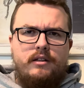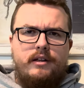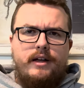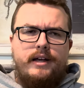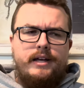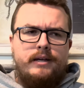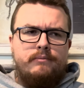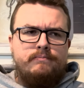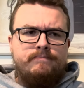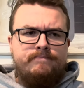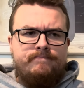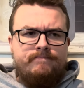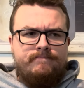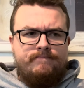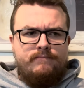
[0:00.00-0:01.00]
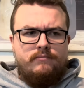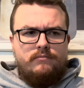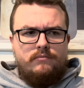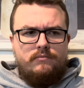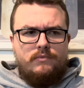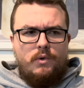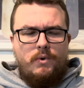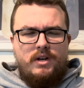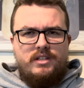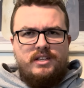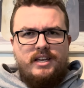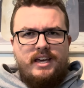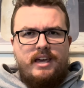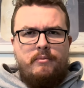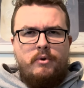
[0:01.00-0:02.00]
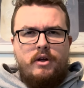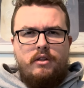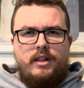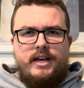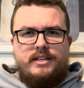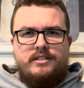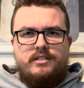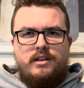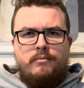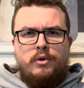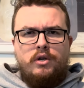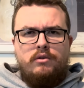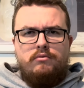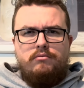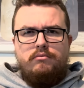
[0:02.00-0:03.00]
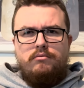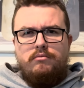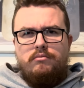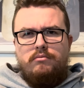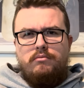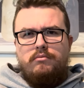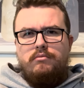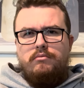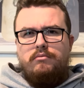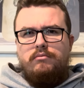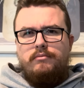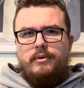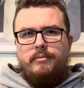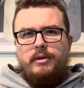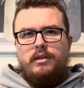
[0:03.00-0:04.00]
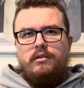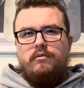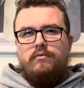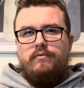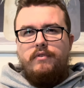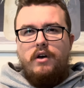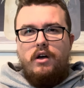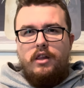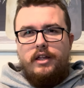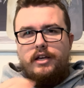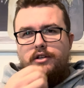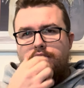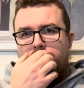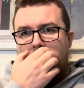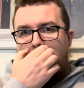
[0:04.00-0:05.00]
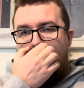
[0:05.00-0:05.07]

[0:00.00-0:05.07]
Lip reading: I want to say it came around last summer, maybe fall-ish,